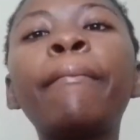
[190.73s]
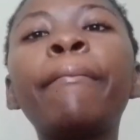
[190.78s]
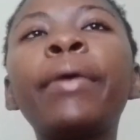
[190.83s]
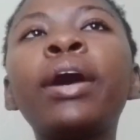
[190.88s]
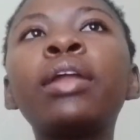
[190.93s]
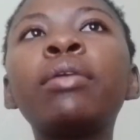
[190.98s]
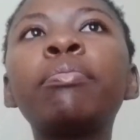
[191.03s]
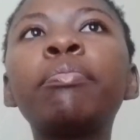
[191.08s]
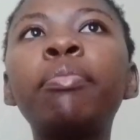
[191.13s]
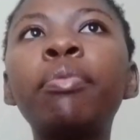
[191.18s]

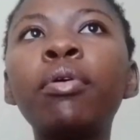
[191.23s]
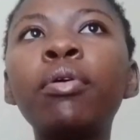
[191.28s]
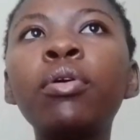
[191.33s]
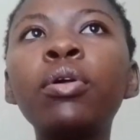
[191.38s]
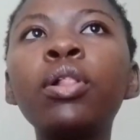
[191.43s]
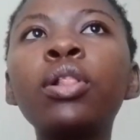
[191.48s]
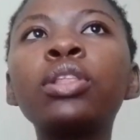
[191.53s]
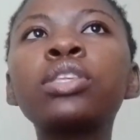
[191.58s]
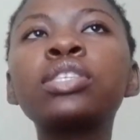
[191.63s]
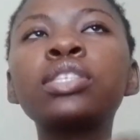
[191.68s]
but
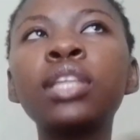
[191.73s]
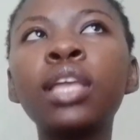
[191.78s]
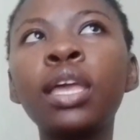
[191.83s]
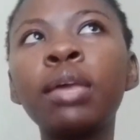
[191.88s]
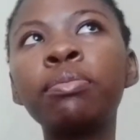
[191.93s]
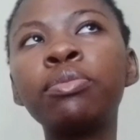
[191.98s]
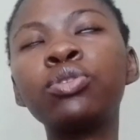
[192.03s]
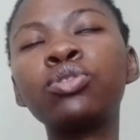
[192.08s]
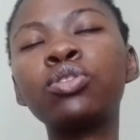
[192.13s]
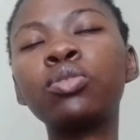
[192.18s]
Paul's
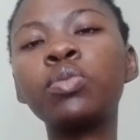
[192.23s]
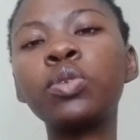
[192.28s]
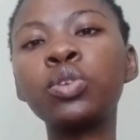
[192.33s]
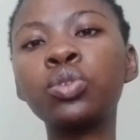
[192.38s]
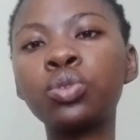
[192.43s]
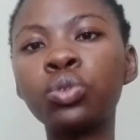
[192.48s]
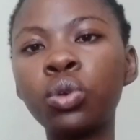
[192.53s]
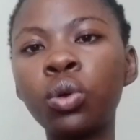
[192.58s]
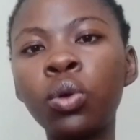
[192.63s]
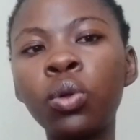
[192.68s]
name used to be
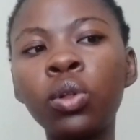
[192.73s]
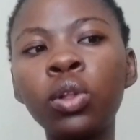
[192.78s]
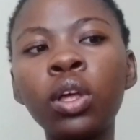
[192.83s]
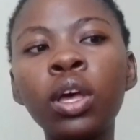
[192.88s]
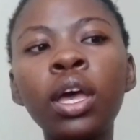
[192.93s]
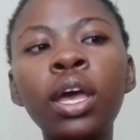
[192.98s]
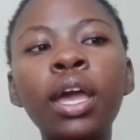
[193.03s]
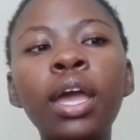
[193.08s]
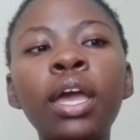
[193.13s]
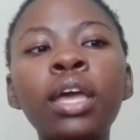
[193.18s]
Saul,